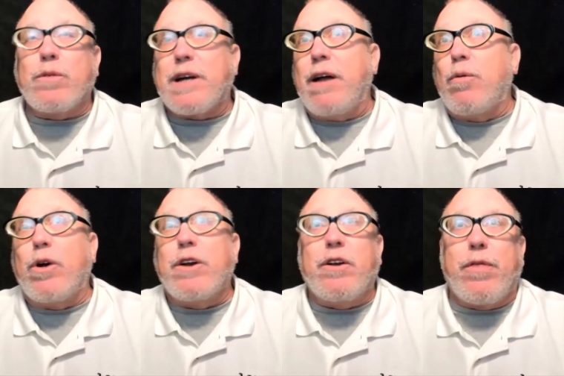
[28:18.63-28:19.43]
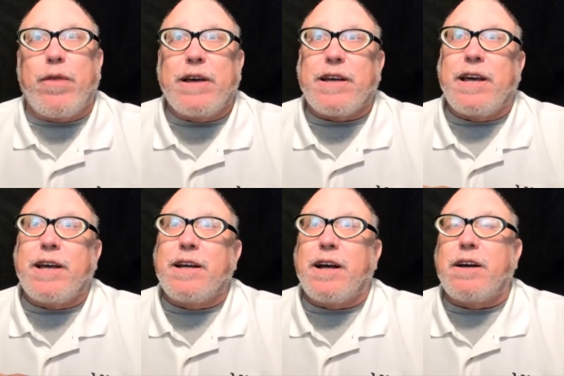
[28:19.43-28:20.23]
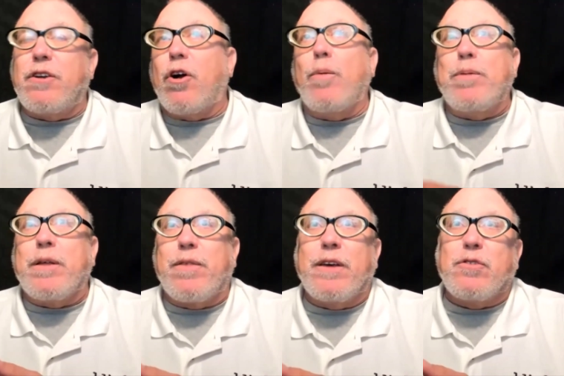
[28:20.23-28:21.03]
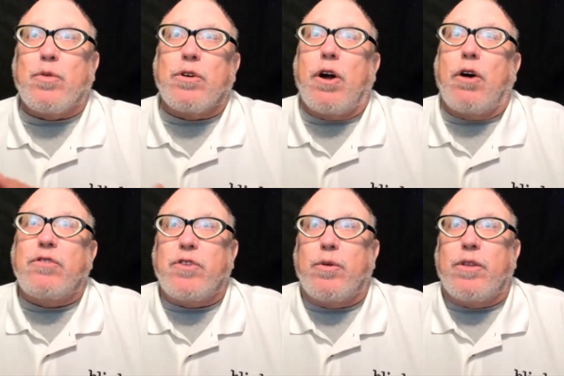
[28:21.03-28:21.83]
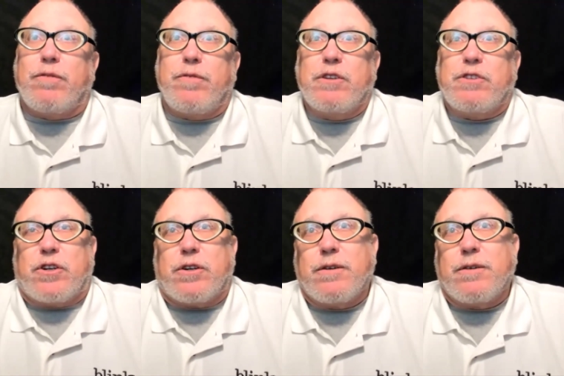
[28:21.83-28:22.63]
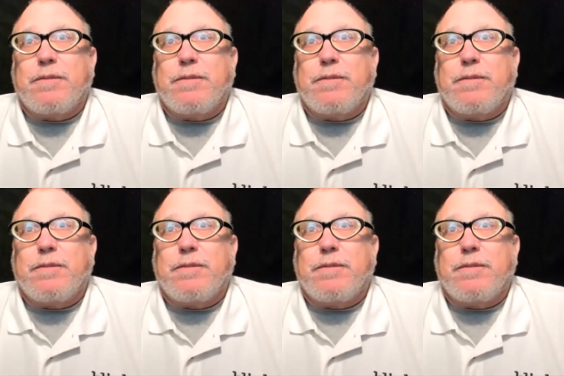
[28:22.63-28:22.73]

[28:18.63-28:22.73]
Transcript: kind of where you're thinking you're hoping things will go to in the future.